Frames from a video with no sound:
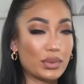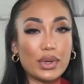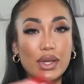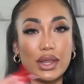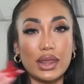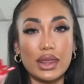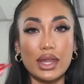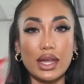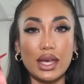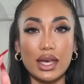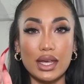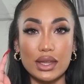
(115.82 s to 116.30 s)

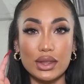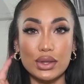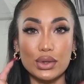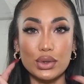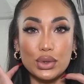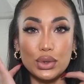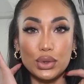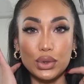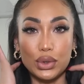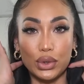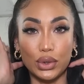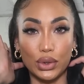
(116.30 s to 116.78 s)
with like the
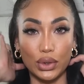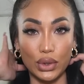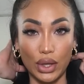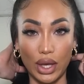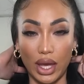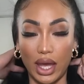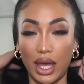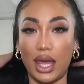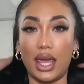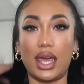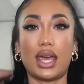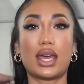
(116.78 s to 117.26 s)
whole
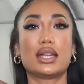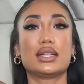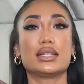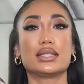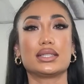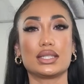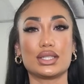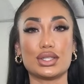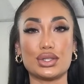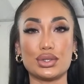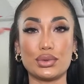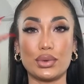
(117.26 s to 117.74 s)
hand
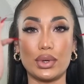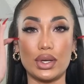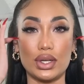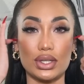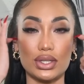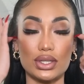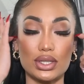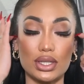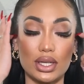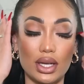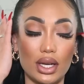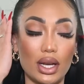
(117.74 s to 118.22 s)

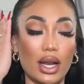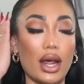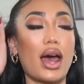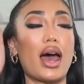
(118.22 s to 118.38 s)
situation.